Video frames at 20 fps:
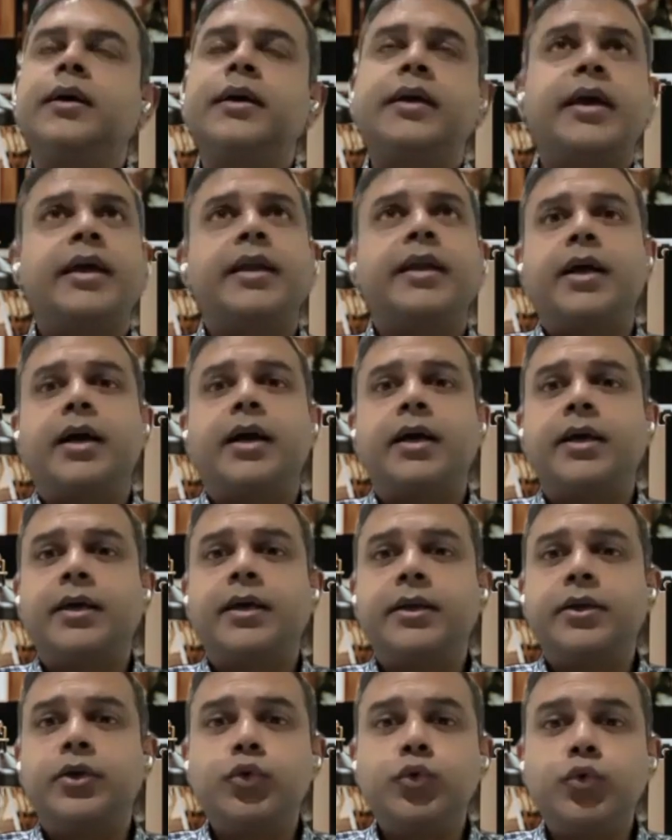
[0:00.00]
can
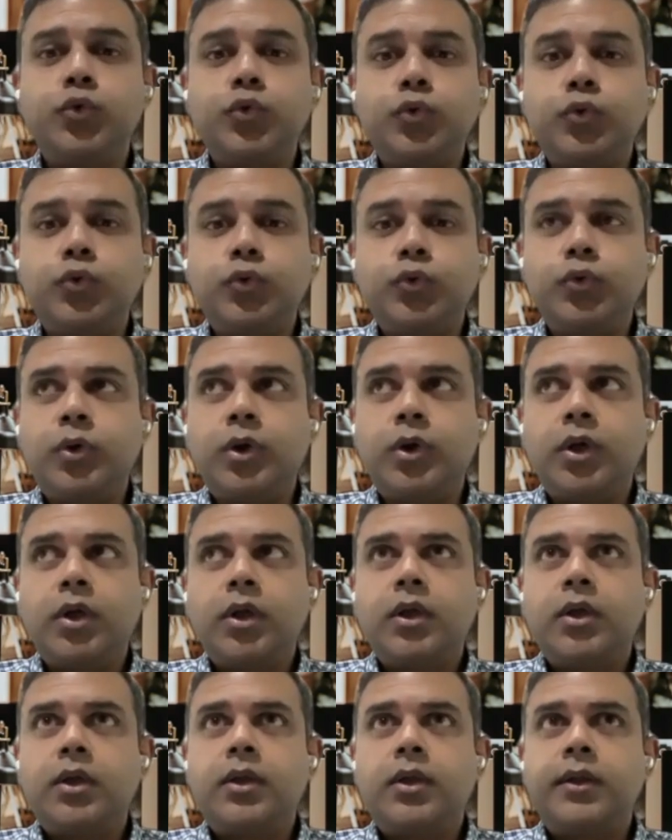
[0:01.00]
I do
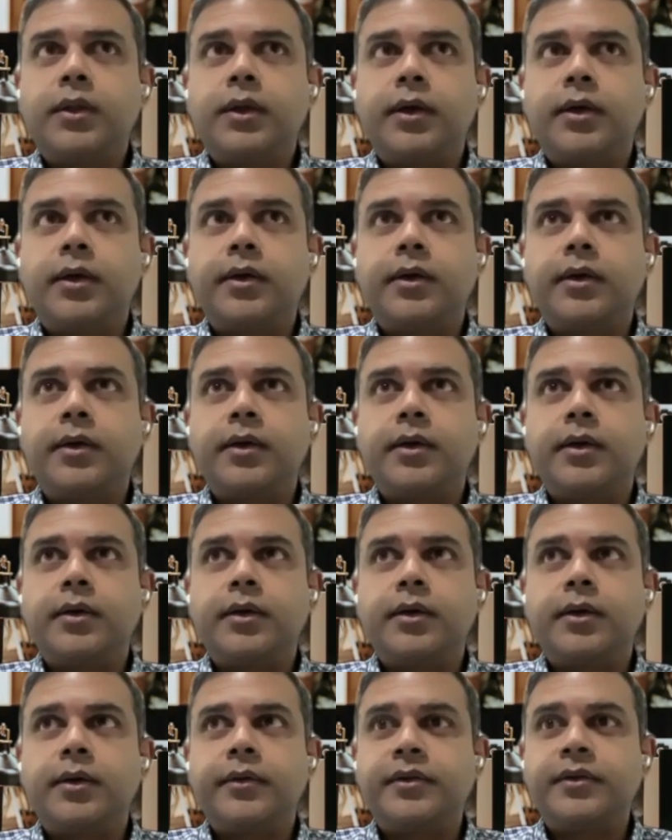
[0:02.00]
uh,
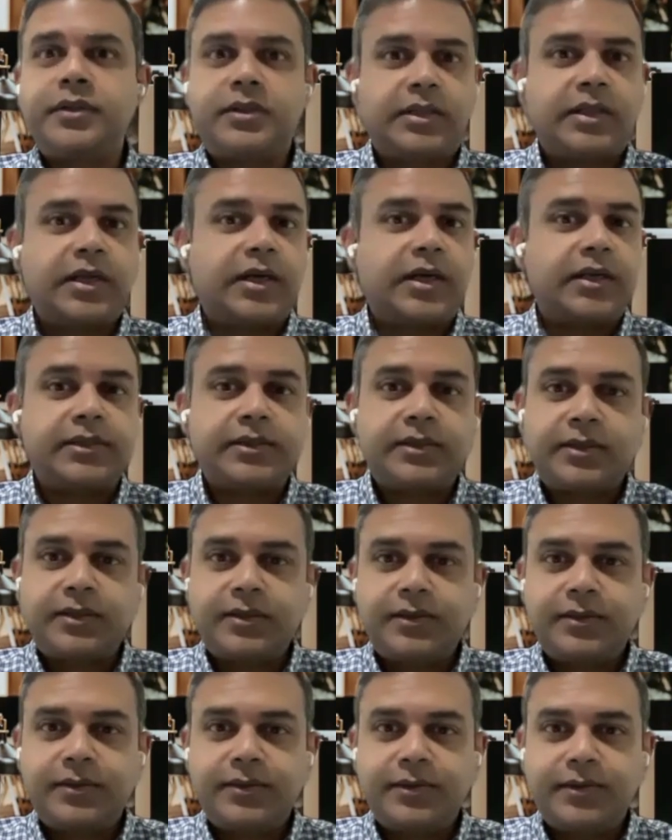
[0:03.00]
this task
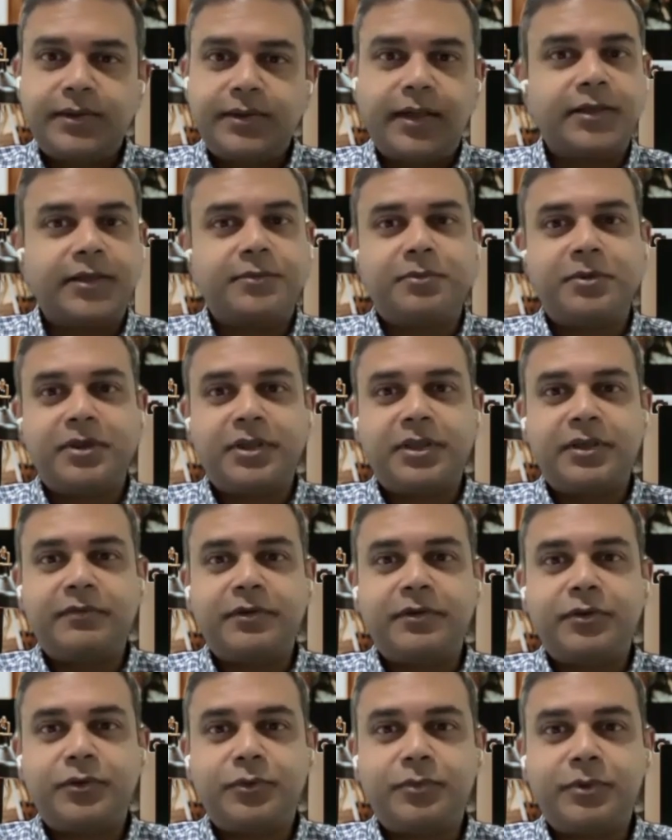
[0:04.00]
that has been
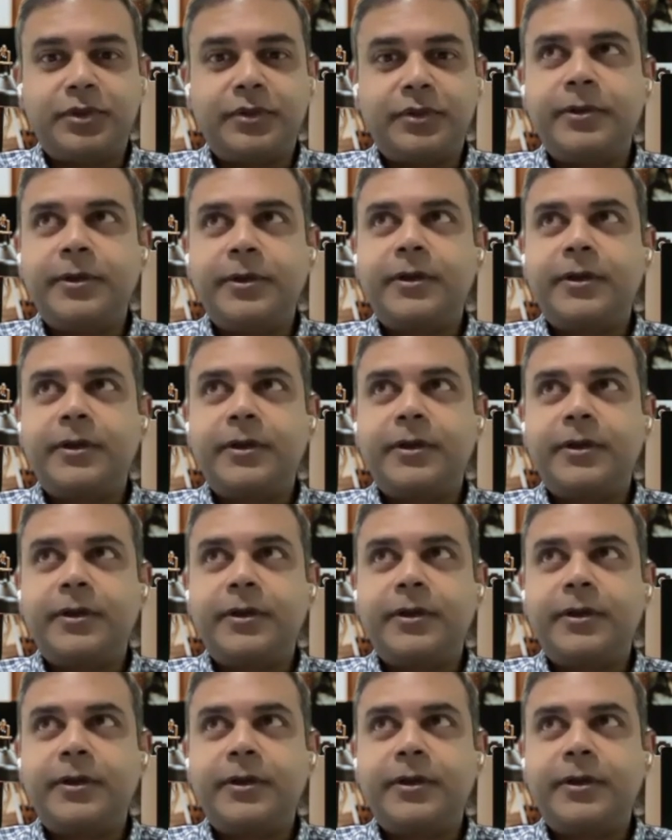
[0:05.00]
given to me?